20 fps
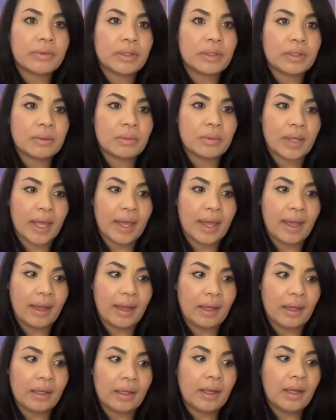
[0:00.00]
in the
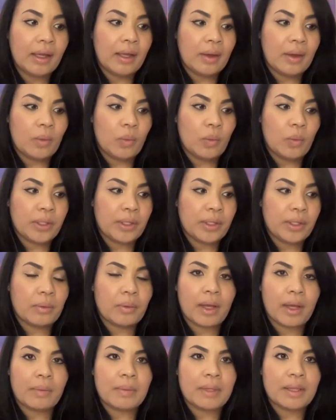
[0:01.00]
UK,
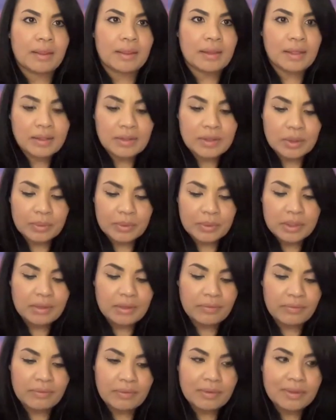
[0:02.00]
I mean, these sorts
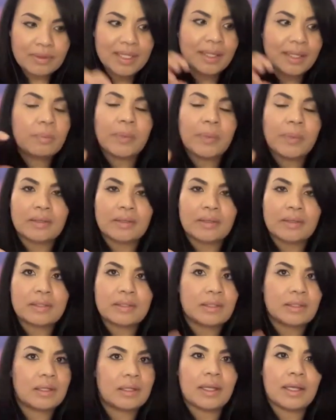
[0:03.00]
of tidbits,
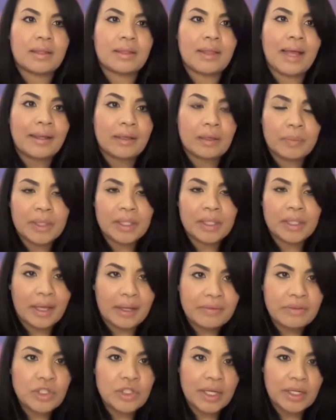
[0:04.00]
that could be
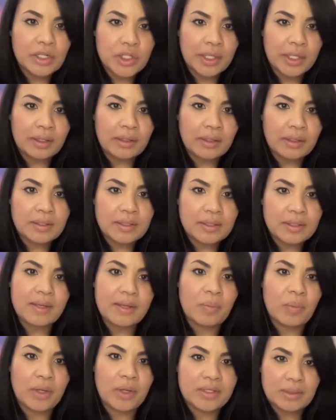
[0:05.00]
life-changing to
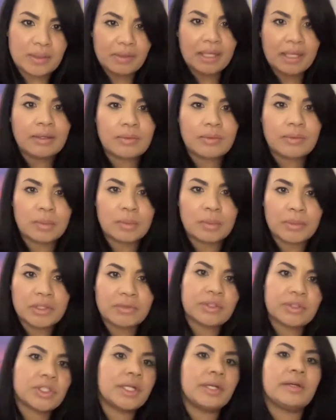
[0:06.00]
someone. So thank you so much
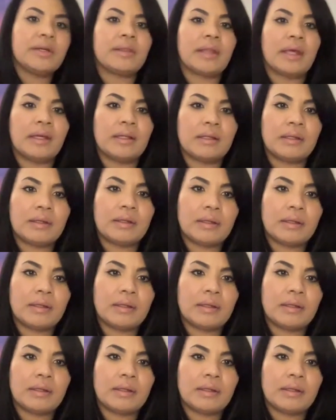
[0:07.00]
for sharing that.